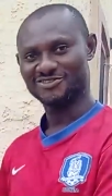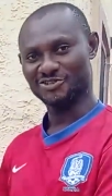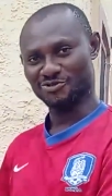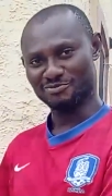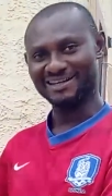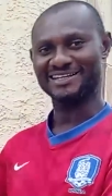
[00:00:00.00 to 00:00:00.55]
You
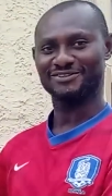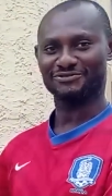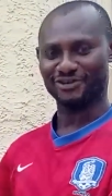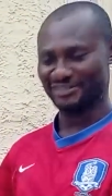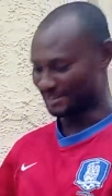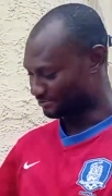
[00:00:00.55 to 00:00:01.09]
make it
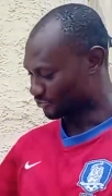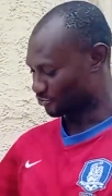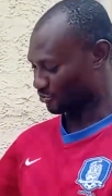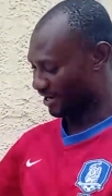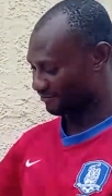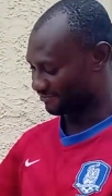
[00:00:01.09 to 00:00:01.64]
for them to
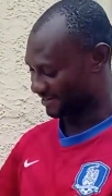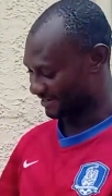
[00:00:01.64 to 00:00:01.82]
have.